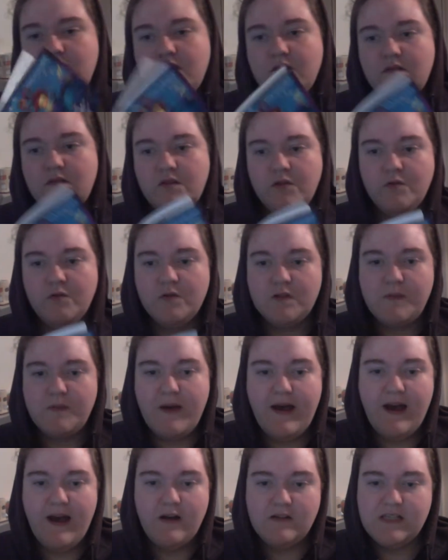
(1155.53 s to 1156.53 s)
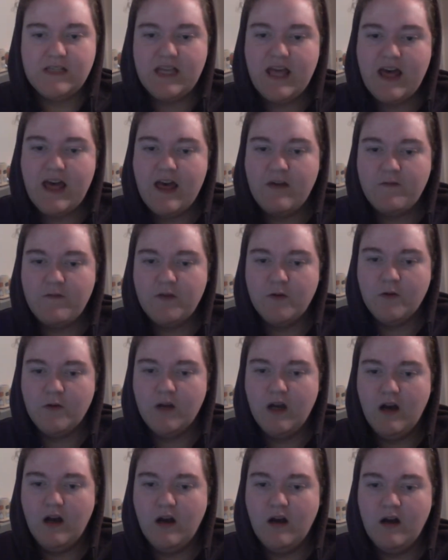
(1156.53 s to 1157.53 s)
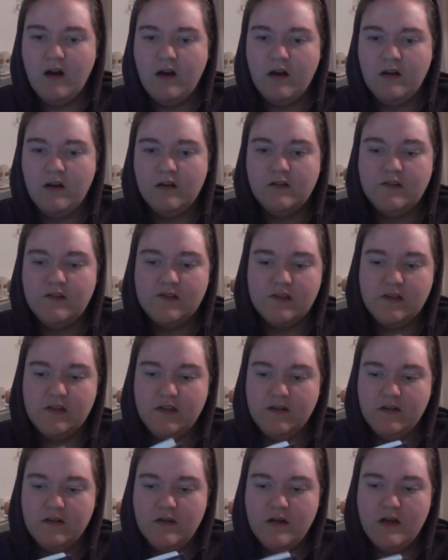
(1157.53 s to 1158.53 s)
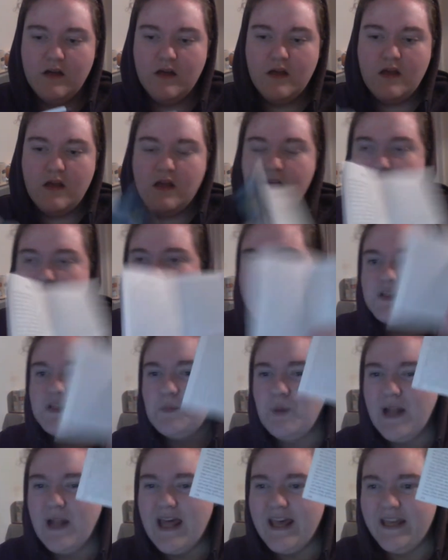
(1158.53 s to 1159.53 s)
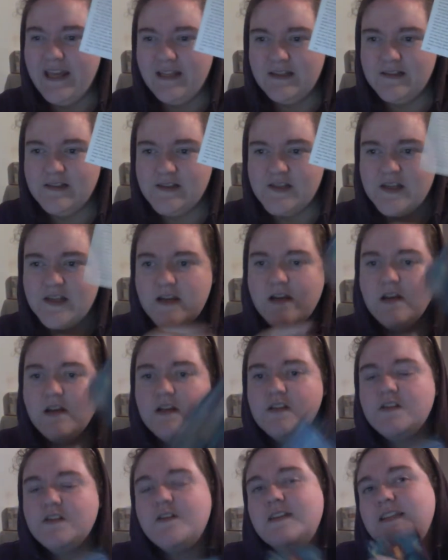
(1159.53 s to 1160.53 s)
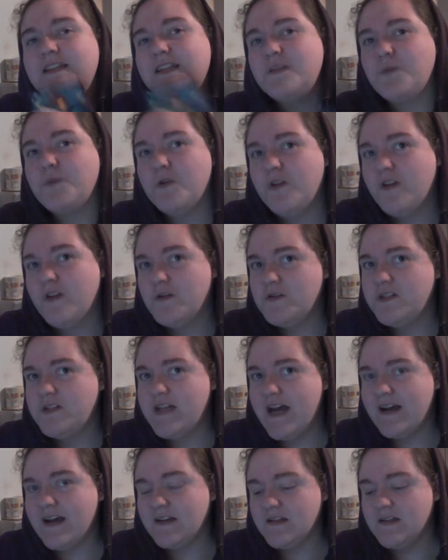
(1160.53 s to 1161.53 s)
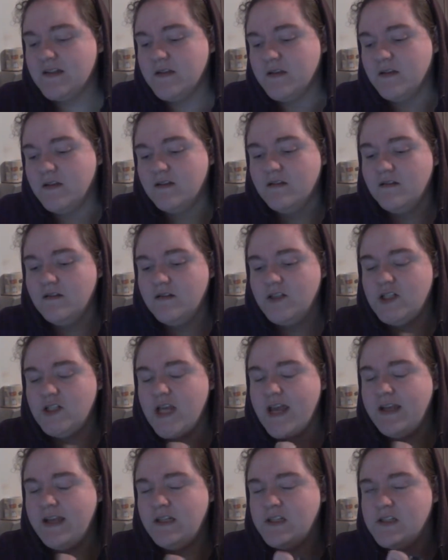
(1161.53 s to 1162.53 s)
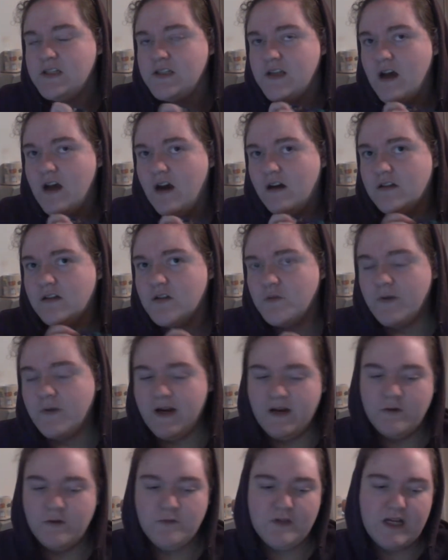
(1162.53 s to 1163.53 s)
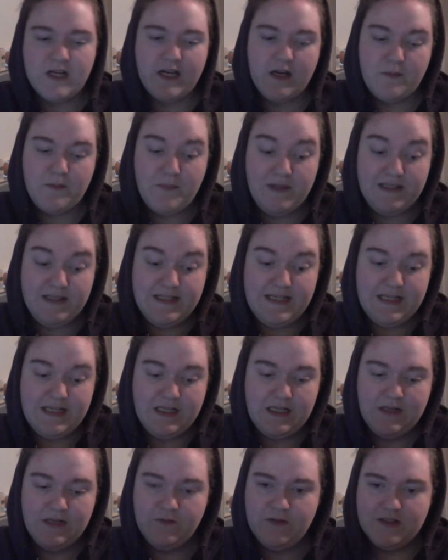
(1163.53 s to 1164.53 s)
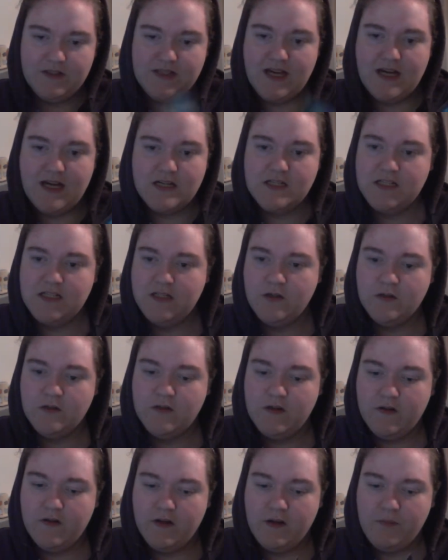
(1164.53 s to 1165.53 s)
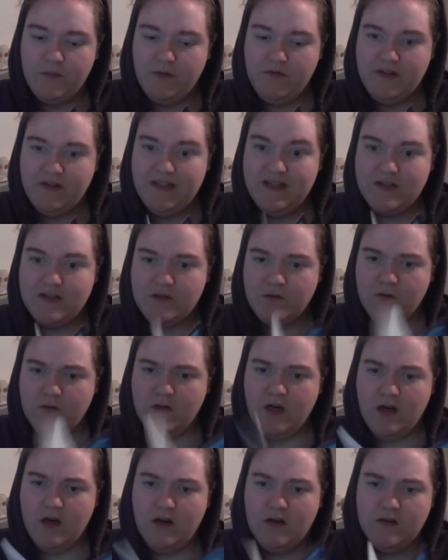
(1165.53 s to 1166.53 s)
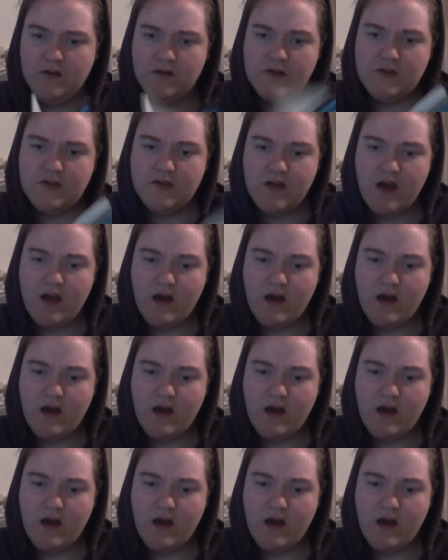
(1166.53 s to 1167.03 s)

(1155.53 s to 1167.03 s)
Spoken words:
talks about how to care for your cards, and it explains, so this is one of those decks that changes cards around, and I believe it's actually got a couple of additional cards.